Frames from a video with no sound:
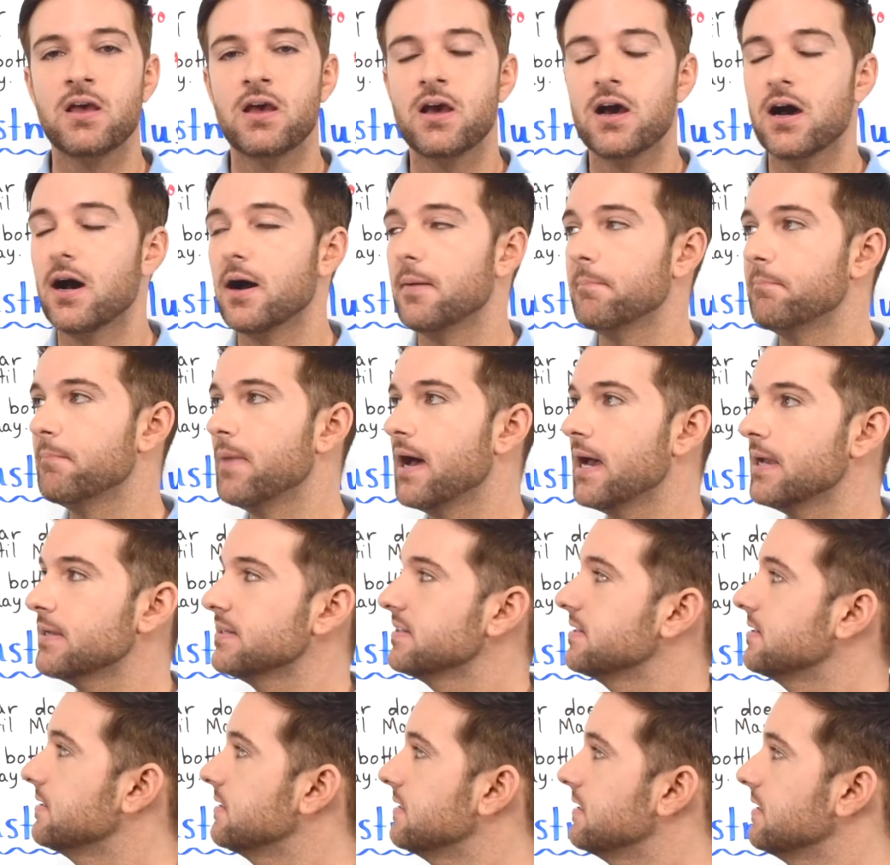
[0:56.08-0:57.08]
A
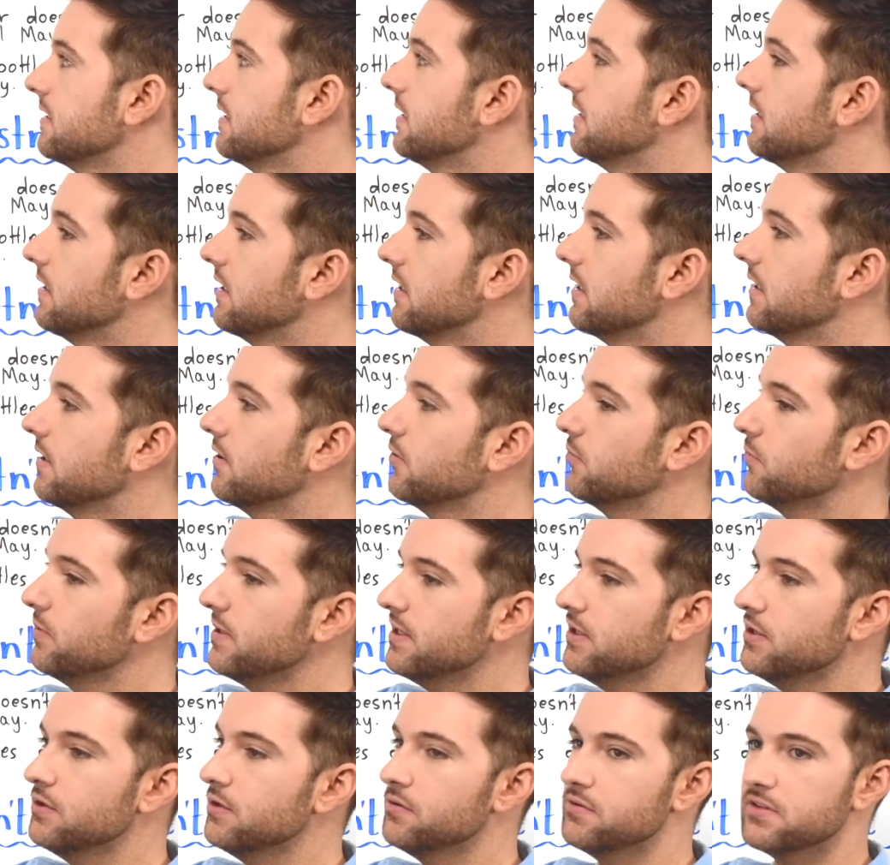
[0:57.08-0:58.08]
must, we
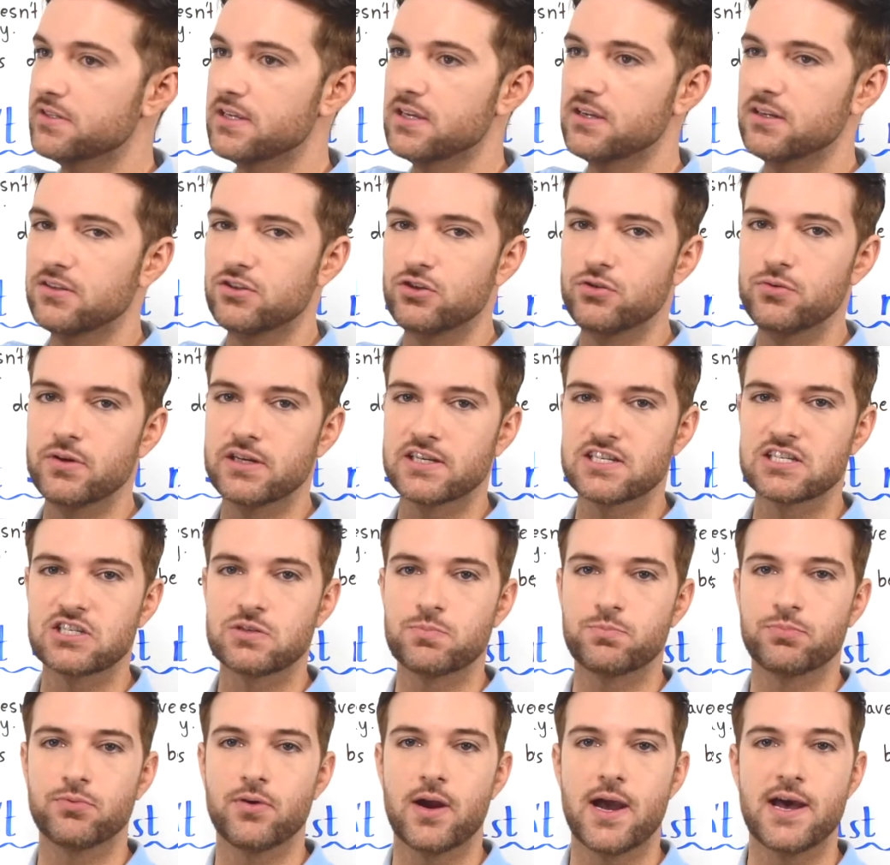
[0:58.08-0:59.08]
use it to
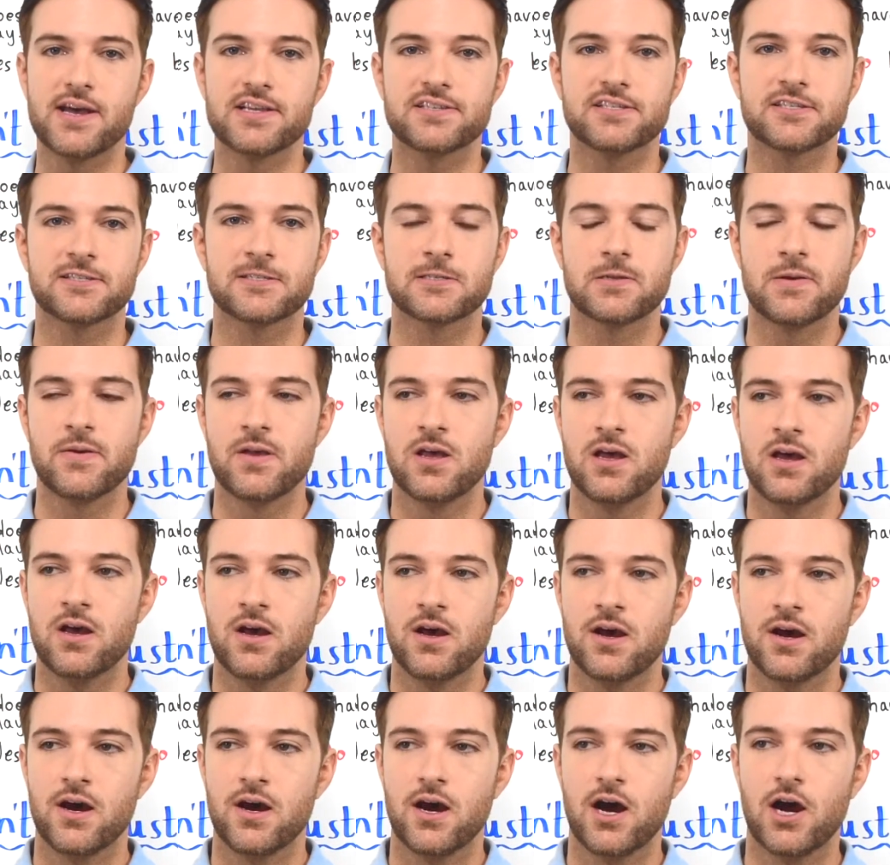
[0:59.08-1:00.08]
express
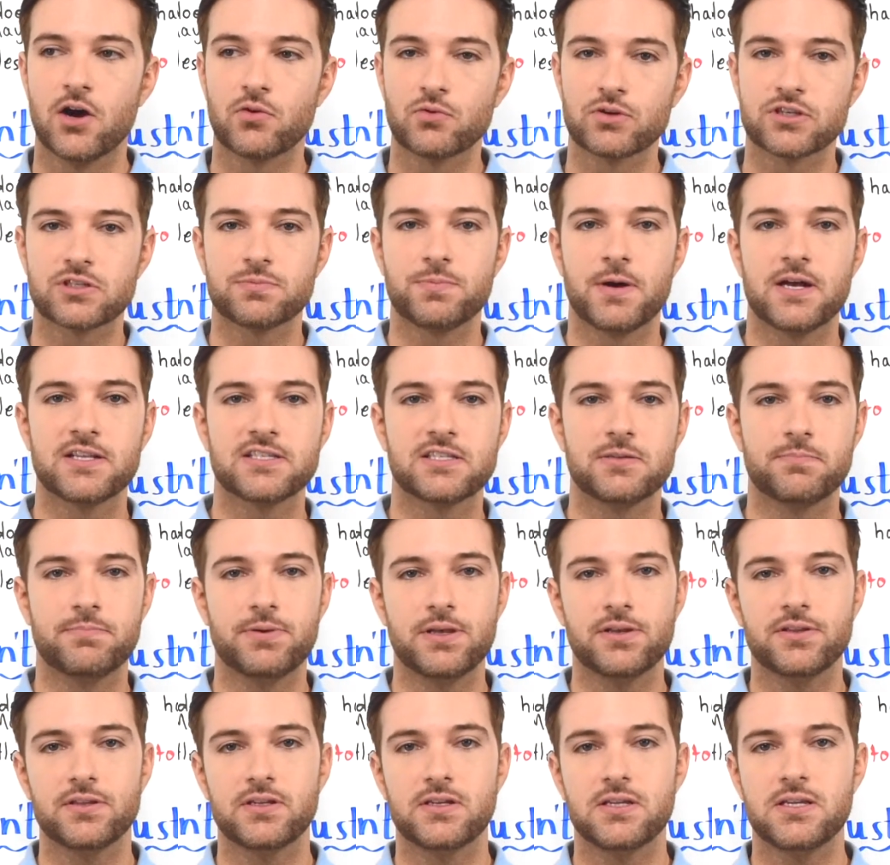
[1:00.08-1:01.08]
a
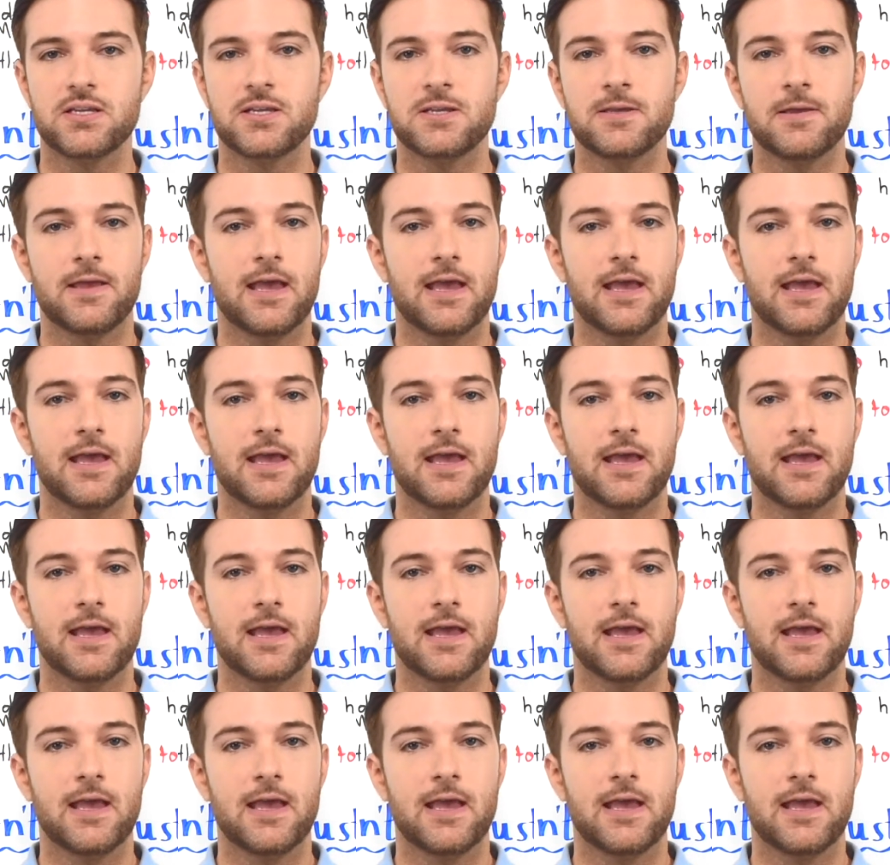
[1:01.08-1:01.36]
responsibility,